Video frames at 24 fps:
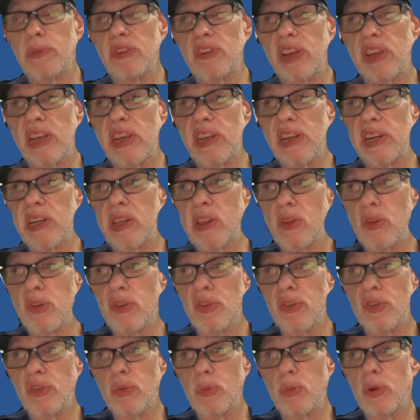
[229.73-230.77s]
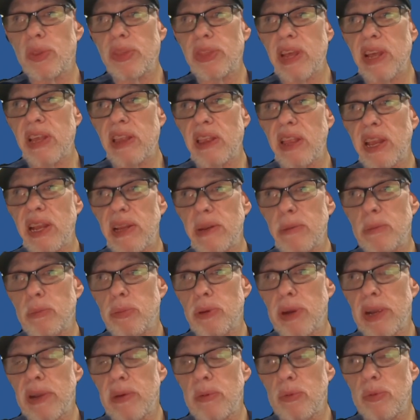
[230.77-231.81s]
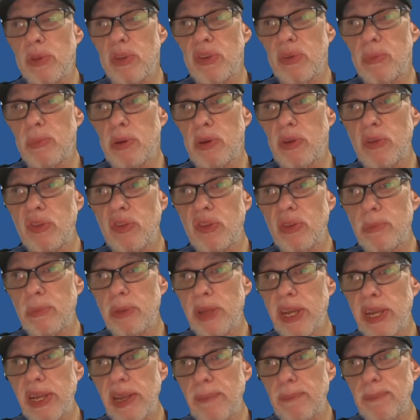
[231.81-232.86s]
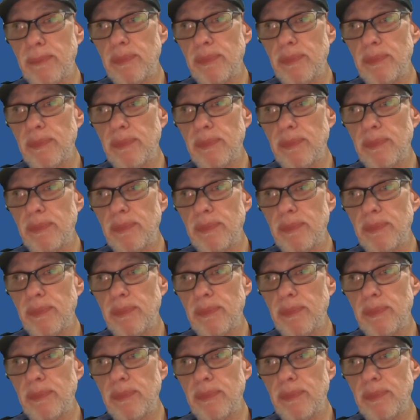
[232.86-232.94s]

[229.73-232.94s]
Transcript: to get it closer to what that light and bright was supposed to be.